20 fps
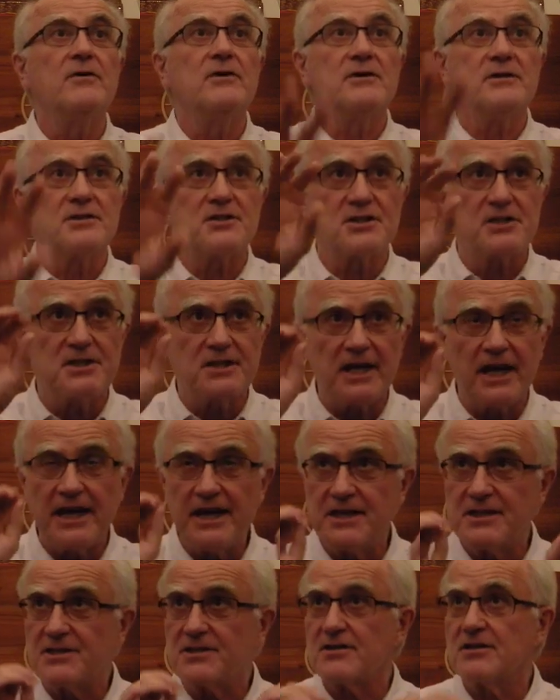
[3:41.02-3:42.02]

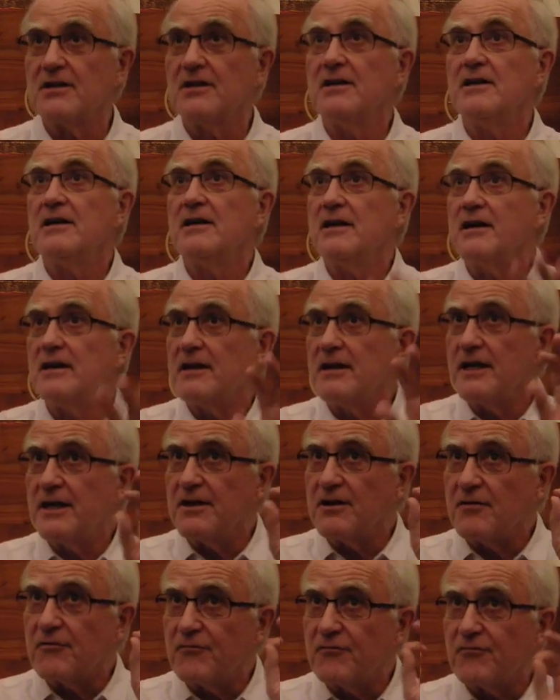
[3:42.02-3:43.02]
state in
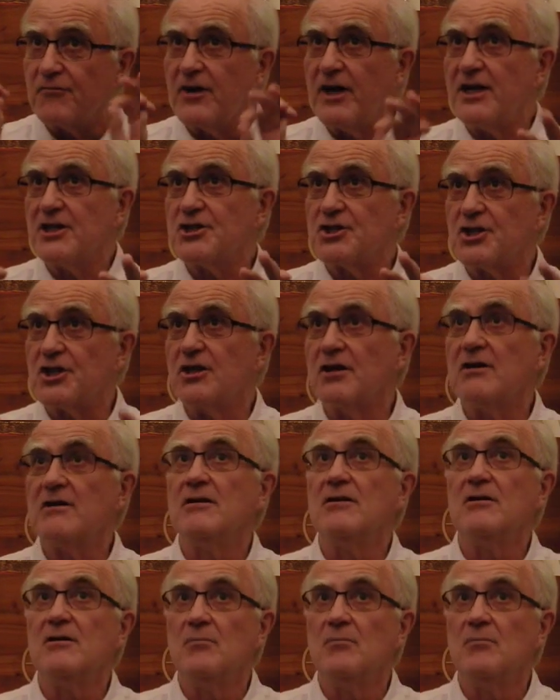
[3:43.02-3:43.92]
a fresher,